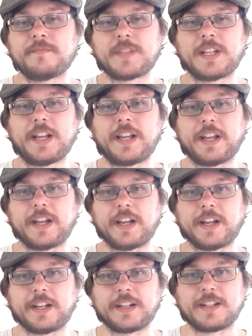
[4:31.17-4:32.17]

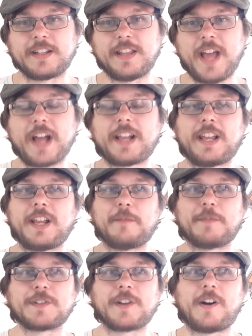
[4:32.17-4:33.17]
And that game
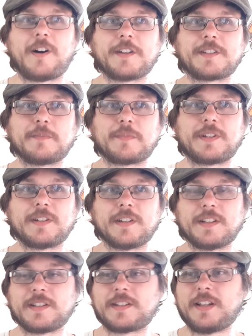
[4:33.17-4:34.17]
was awesome
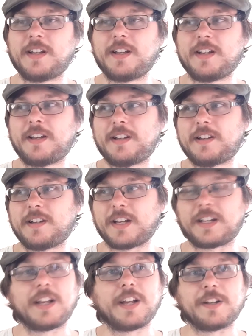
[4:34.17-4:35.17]
because,
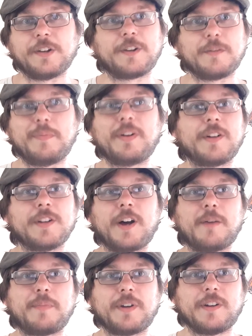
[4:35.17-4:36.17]
again, you could build
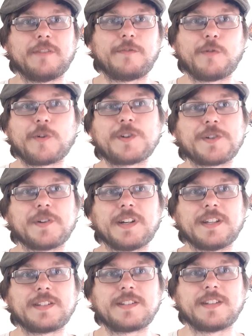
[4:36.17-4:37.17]
up a
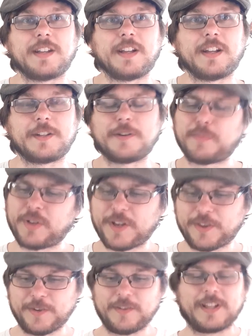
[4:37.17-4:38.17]
fortress and you'd
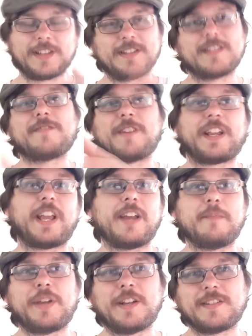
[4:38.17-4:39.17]
play through like these different
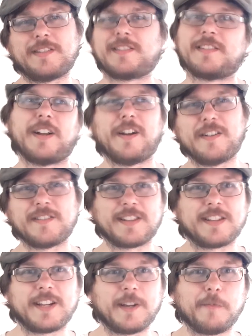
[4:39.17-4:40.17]
campaigns and scenarios
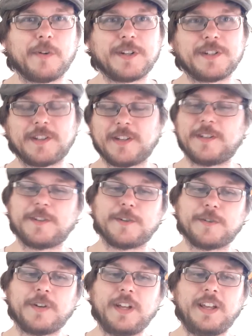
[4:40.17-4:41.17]
that the game wanted you to
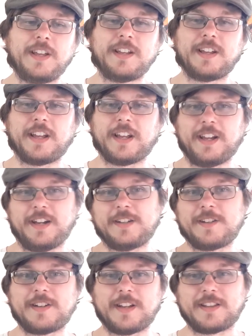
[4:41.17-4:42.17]
do.
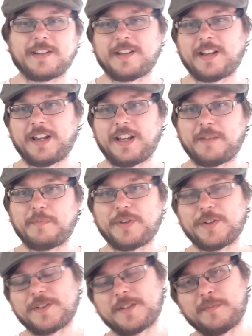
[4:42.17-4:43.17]
And you'd have to like
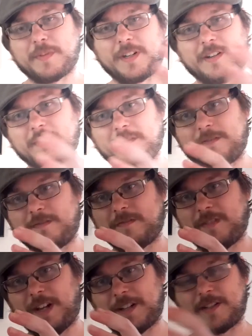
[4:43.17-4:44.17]
build somebody of
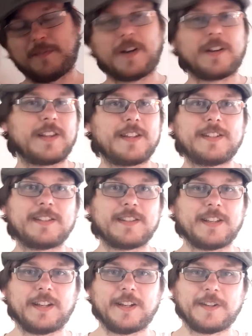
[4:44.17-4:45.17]
X amount of these
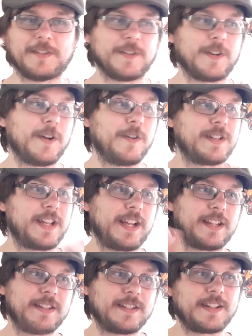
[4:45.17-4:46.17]
things, or go
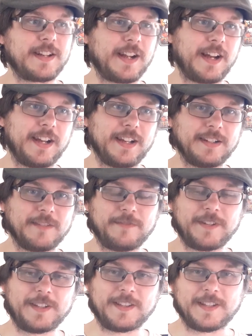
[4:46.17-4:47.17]
attack this guy and
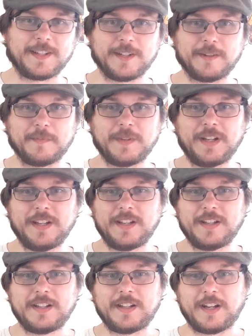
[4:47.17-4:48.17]
defeat them
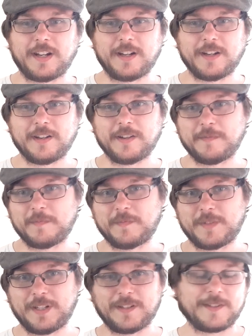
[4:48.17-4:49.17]

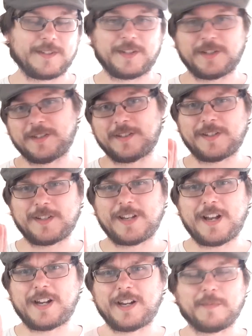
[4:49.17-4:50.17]
and such
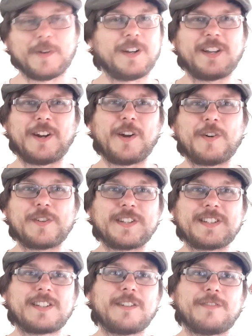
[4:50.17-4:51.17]
time, or
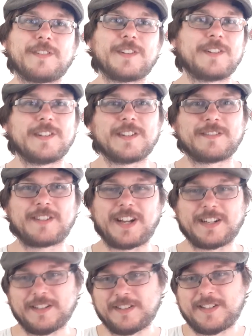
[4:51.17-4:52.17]
just different little
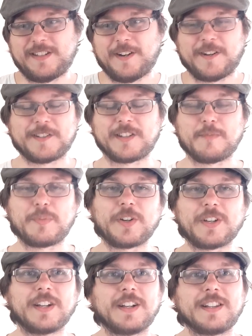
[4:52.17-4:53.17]
kind of scenarios they
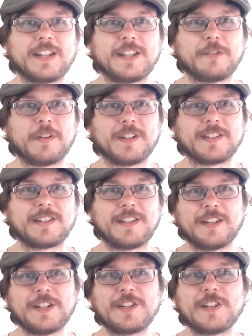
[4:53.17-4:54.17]
put you in that they want to see
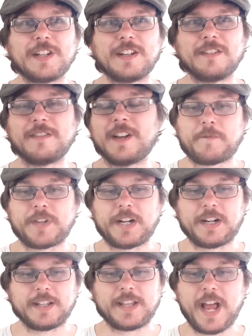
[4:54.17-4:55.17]
you achieve.
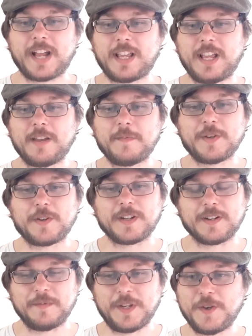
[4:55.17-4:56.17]
That game you
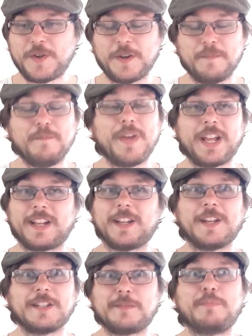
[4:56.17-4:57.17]
could
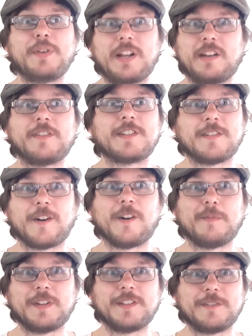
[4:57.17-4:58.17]
make as big of as an
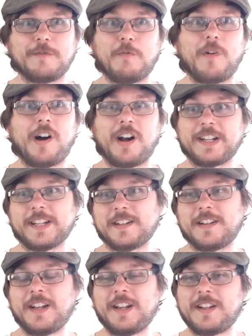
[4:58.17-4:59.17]
army as you
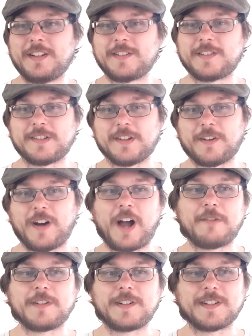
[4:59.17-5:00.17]
wanted. So I
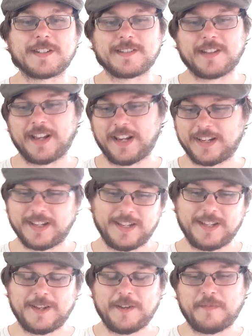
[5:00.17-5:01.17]
would just like
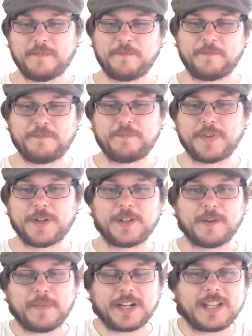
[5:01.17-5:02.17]
build
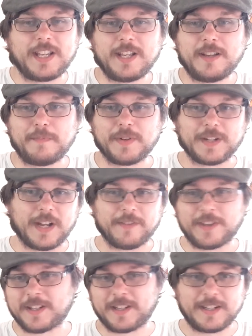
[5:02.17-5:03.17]
up my keep and
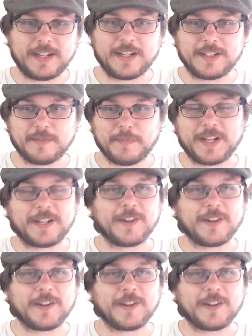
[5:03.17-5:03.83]
everything you need to make your